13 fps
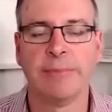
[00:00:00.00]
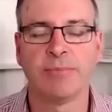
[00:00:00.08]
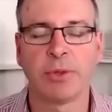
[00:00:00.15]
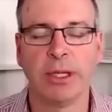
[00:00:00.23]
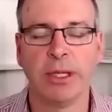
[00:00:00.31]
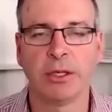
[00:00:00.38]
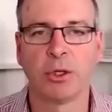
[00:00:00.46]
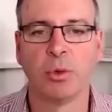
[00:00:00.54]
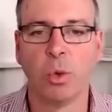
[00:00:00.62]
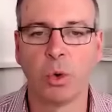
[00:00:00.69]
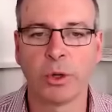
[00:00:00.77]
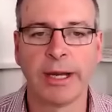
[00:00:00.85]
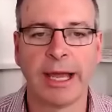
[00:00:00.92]
in
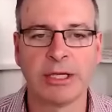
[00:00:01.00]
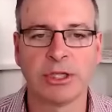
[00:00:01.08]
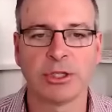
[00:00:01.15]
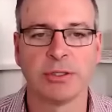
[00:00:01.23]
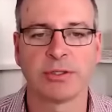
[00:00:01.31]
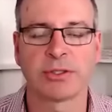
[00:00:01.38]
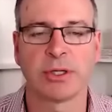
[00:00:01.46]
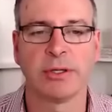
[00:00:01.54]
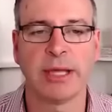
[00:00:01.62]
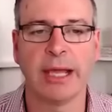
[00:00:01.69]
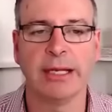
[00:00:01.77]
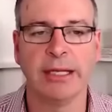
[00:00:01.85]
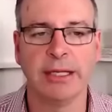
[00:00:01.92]
coordination. So
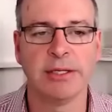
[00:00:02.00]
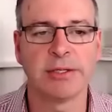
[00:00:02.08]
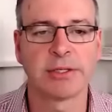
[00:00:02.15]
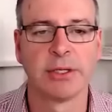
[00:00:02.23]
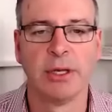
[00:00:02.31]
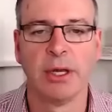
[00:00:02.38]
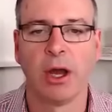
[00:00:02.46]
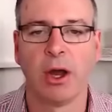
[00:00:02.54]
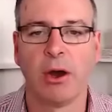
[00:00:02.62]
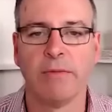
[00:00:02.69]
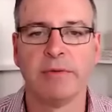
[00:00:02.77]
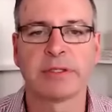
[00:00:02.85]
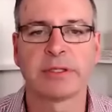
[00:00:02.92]
that is
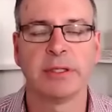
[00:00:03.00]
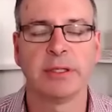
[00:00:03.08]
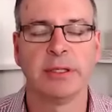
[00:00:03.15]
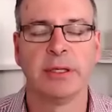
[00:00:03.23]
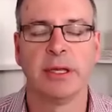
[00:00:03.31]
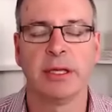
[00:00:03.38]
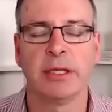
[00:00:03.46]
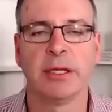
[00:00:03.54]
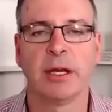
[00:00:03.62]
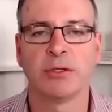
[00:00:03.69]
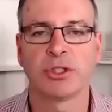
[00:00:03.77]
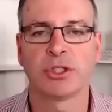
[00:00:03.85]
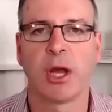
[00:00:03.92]
obviously,
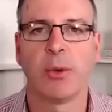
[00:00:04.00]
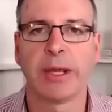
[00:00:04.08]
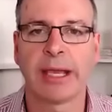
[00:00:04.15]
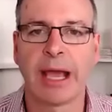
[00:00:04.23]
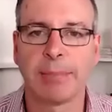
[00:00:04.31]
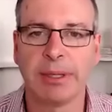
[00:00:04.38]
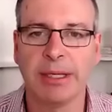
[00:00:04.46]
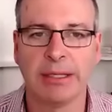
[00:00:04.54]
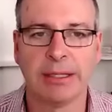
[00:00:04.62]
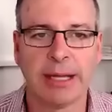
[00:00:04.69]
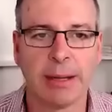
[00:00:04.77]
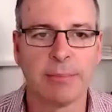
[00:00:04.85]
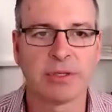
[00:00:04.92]
showing up in the
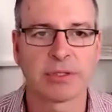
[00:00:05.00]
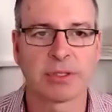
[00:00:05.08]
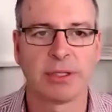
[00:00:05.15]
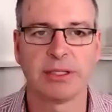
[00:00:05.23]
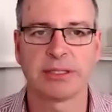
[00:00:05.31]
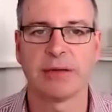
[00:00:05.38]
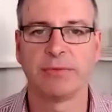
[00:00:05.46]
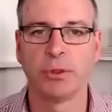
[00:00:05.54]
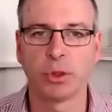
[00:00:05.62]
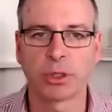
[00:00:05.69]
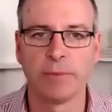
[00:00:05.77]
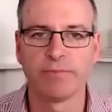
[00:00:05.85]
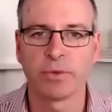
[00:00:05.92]
numbers. So let's have a
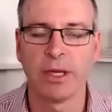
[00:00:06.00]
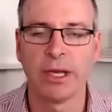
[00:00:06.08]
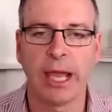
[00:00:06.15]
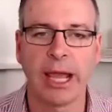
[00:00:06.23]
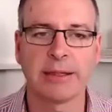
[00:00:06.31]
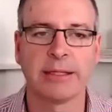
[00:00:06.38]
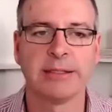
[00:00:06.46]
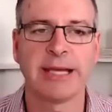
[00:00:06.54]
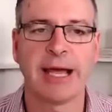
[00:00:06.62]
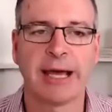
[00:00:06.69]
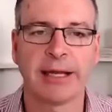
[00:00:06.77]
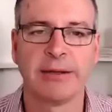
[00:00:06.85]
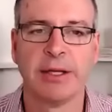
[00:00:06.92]
look at the
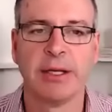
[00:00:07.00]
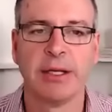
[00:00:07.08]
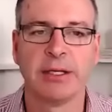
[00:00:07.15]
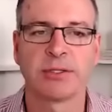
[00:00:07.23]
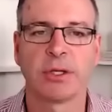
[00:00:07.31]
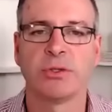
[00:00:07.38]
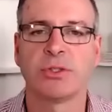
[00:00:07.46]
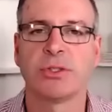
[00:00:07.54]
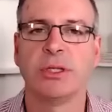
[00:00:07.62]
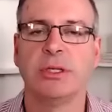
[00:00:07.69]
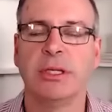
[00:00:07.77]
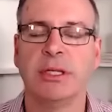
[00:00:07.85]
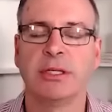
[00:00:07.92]
data. So
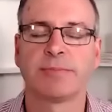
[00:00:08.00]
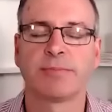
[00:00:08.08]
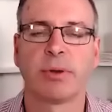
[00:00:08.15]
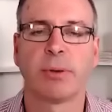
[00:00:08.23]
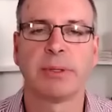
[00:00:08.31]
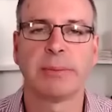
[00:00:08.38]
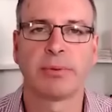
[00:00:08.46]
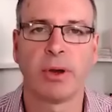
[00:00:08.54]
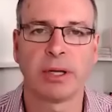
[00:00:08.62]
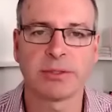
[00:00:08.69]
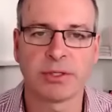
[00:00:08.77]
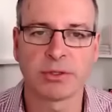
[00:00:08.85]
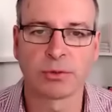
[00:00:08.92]
Sydney's property
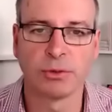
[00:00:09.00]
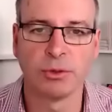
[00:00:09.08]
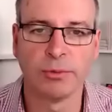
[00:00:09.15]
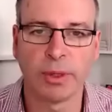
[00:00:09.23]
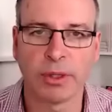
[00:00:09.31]
prices grew by